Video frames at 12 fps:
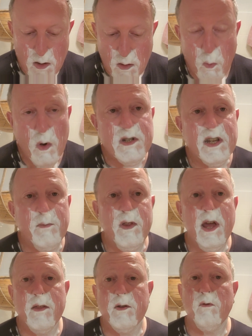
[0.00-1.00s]
Watch some of
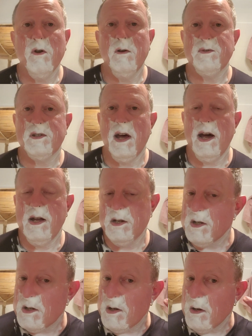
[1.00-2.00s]
the other group
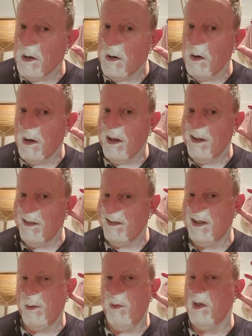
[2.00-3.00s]
stages too.
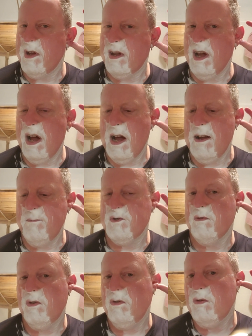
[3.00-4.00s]
Some of the games
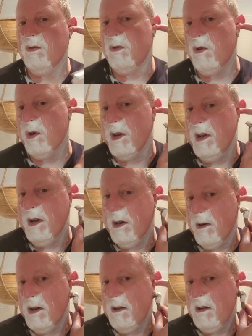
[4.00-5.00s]
were ordinary.